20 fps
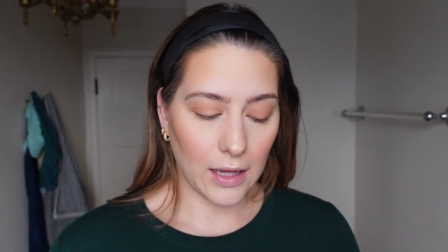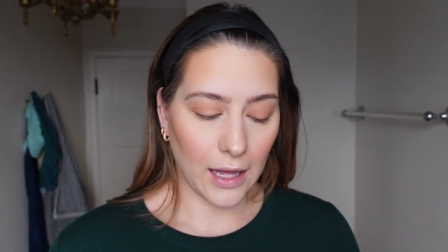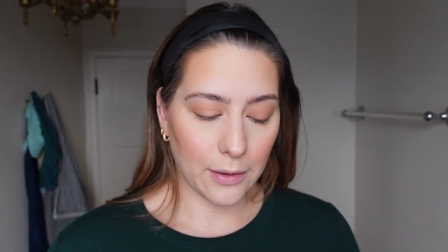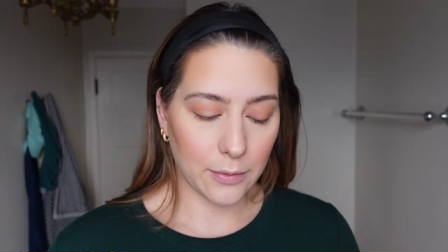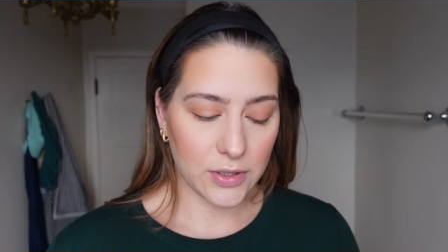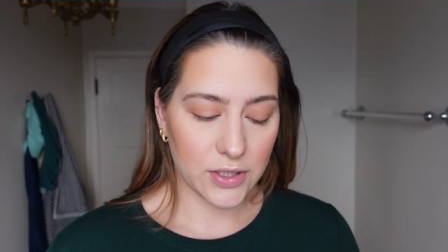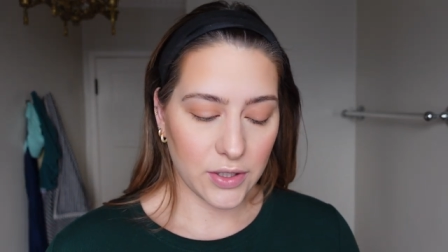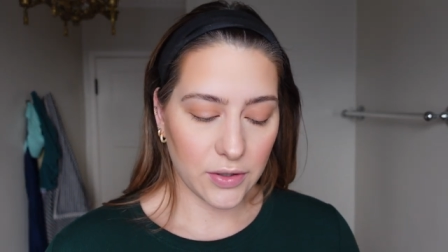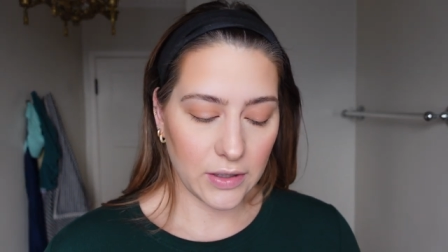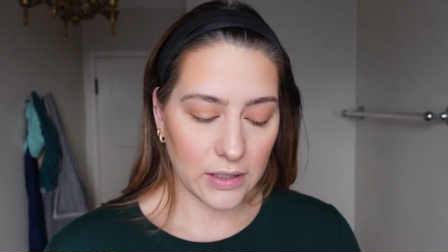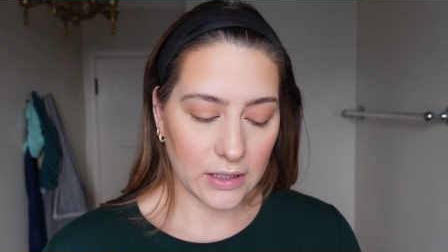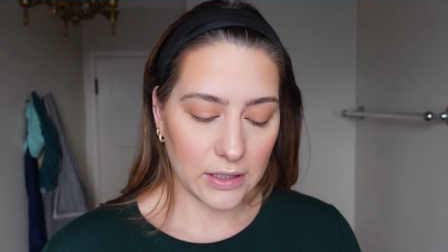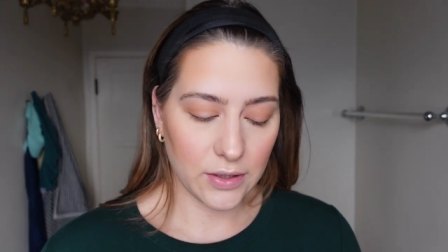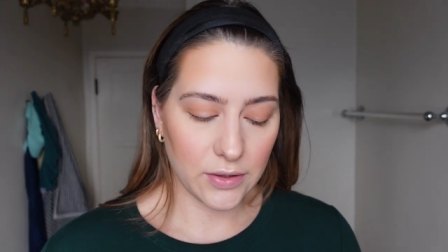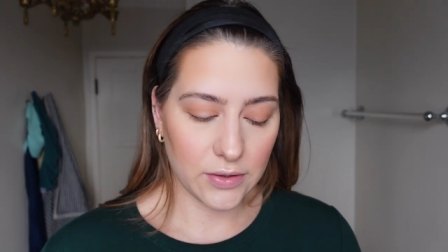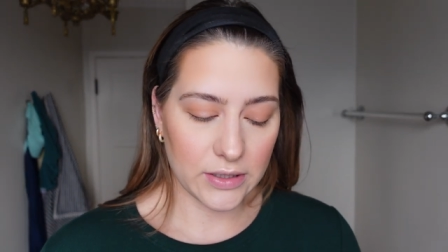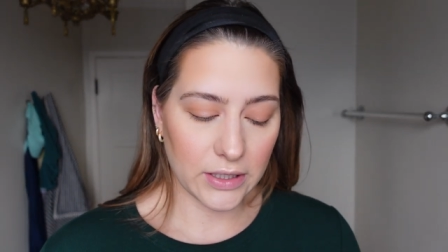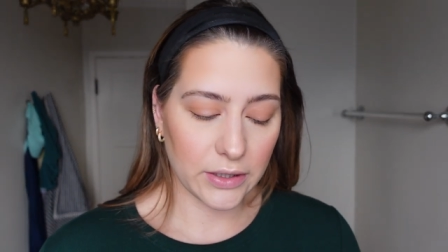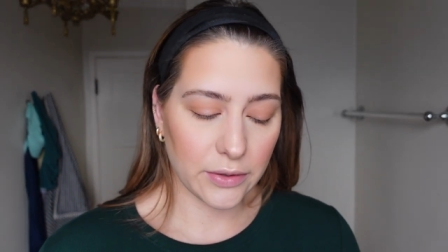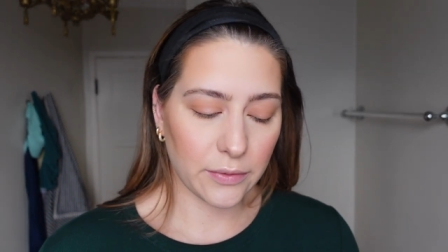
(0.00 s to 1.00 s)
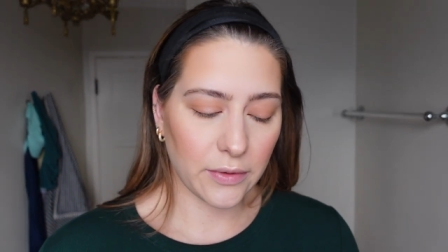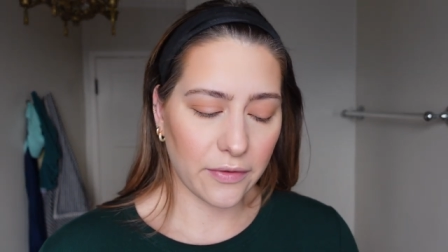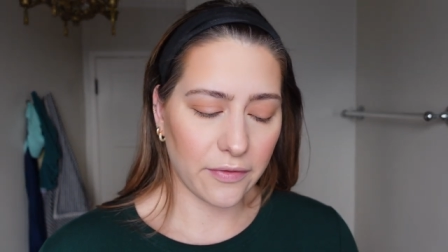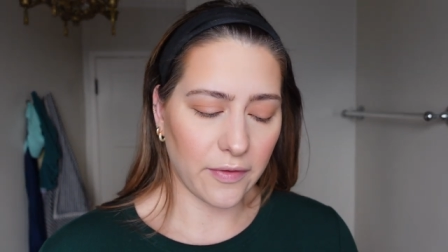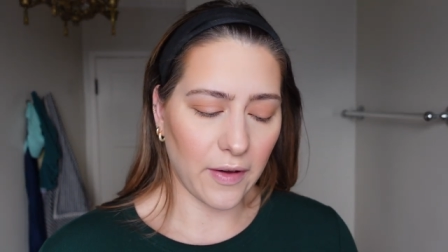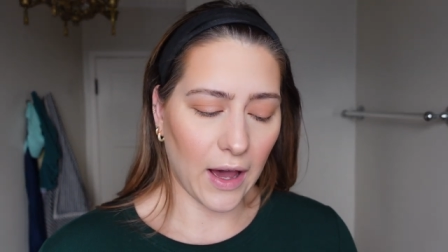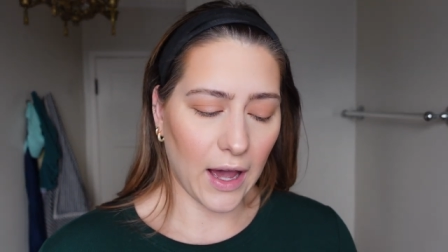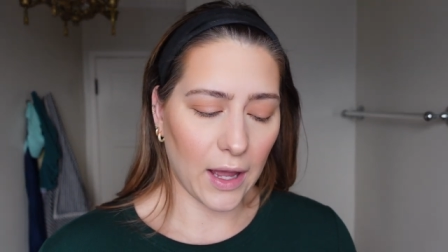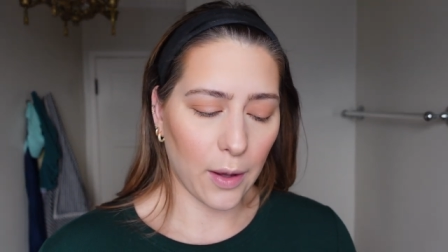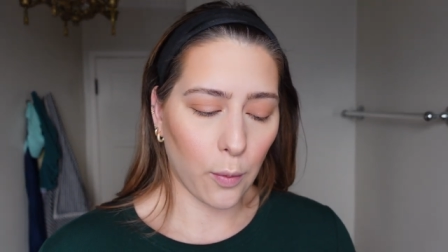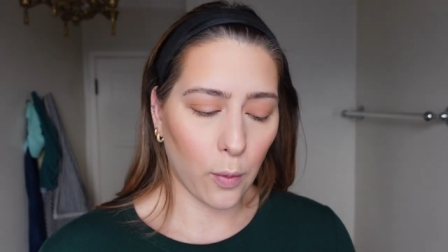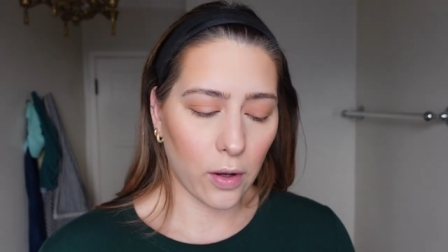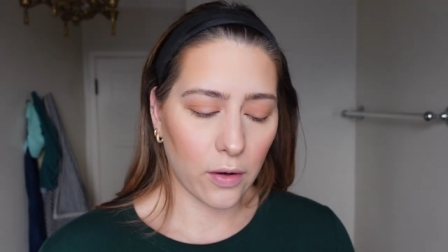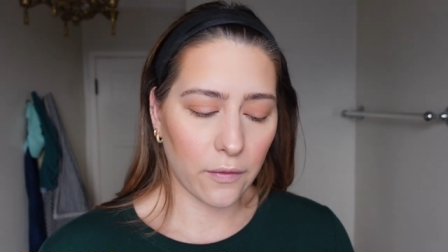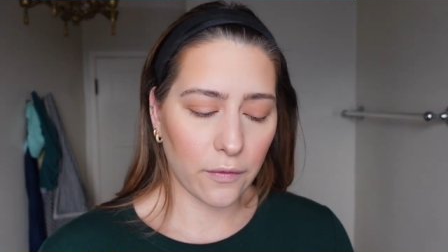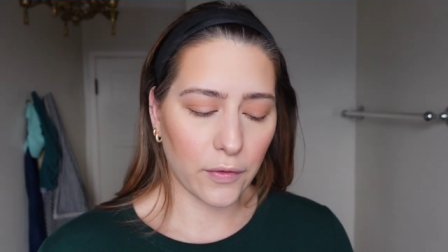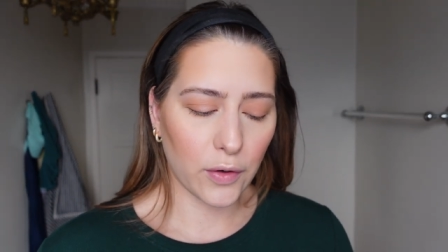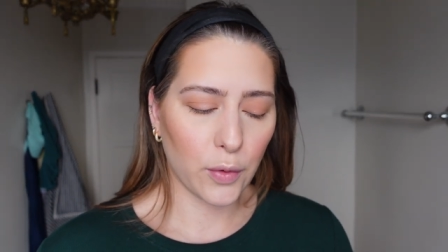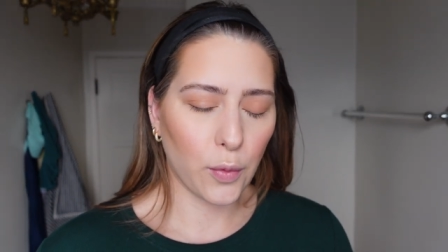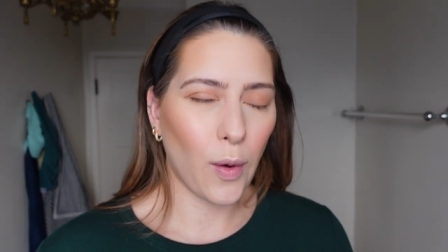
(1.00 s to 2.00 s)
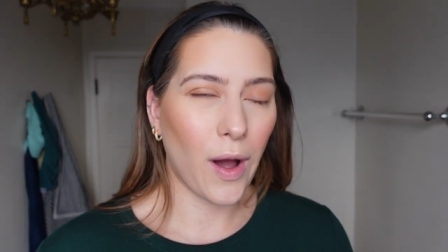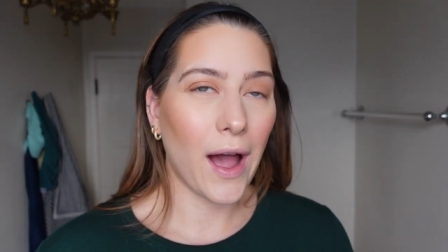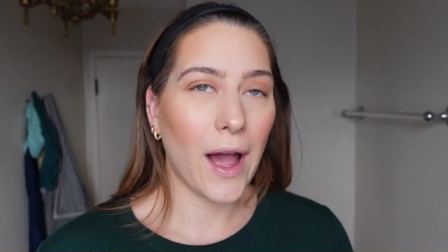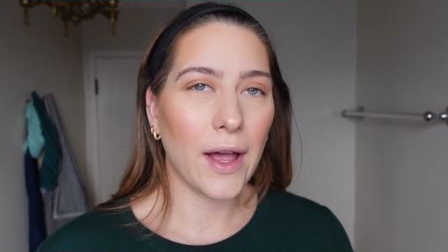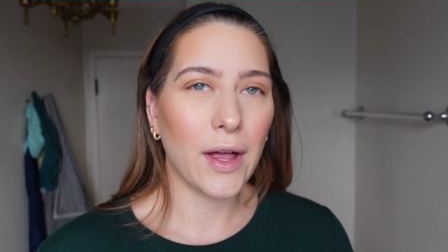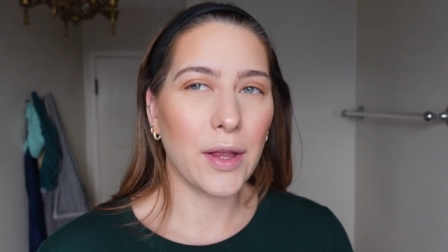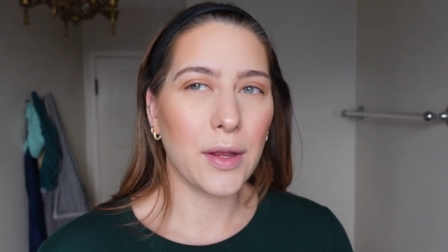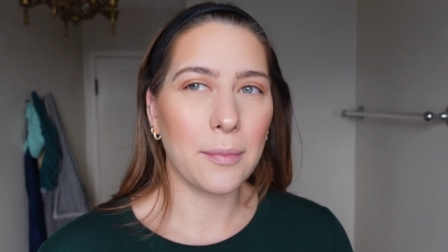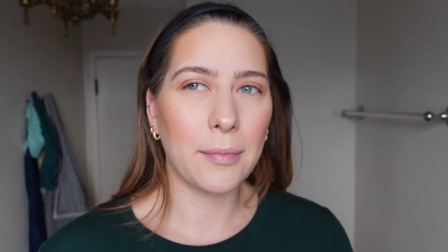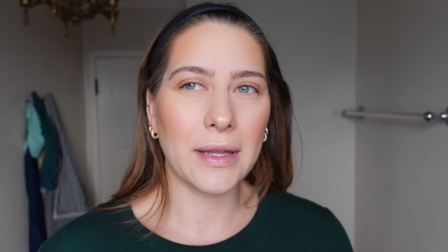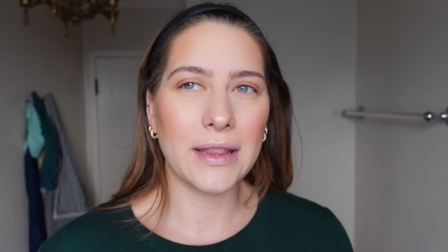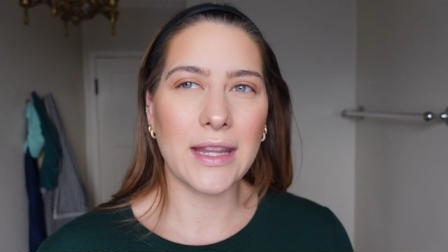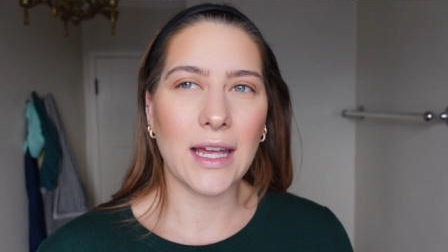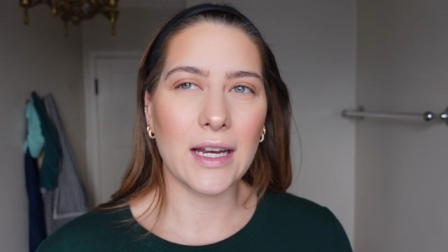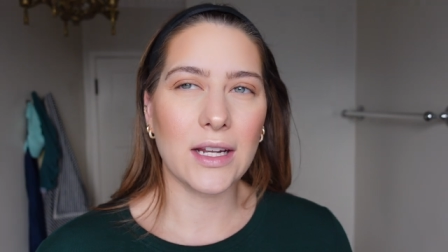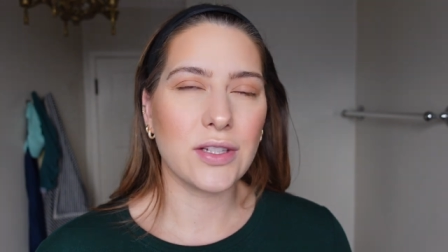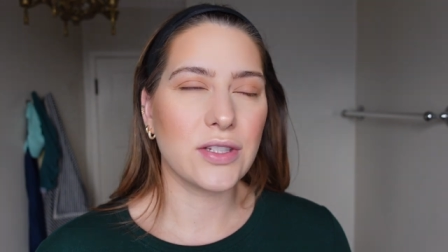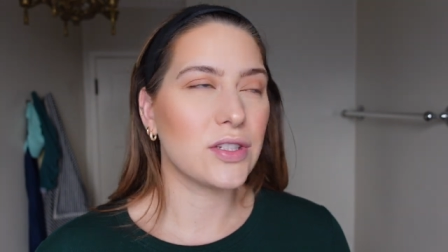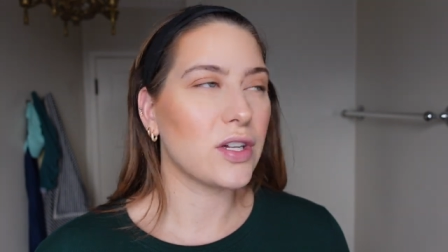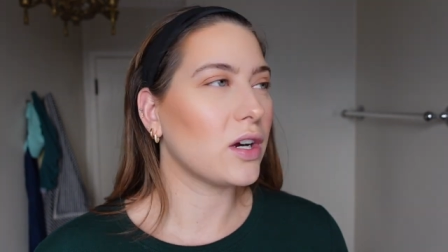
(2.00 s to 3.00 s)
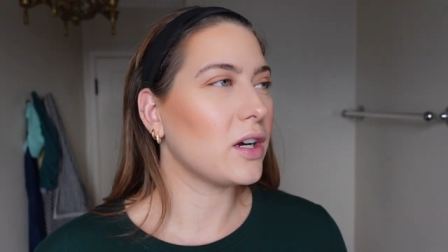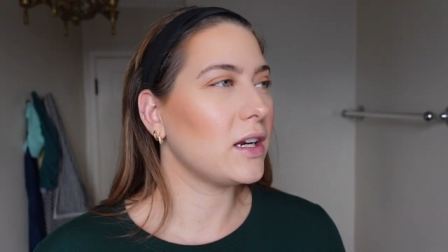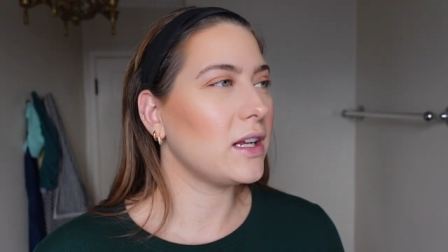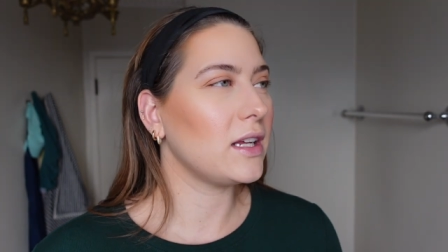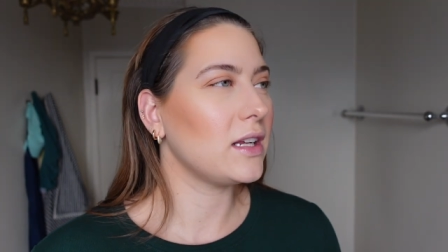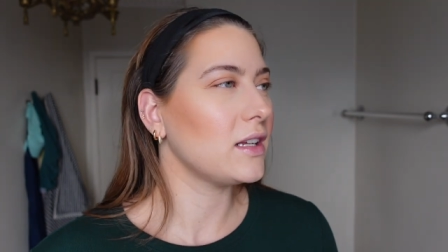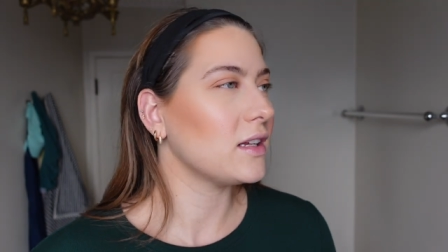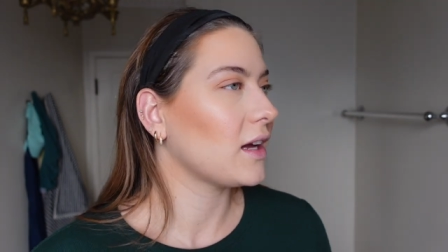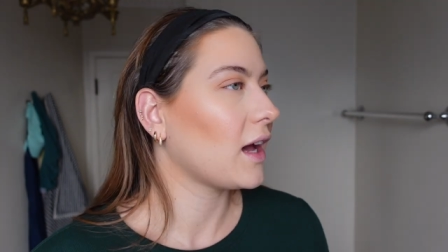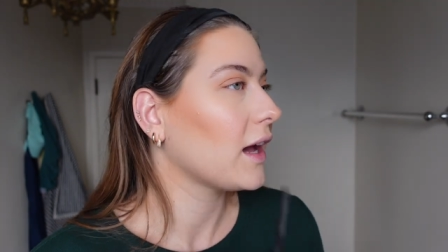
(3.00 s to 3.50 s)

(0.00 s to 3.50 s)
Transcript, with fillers: I was using the Refy one for a while, but then it started,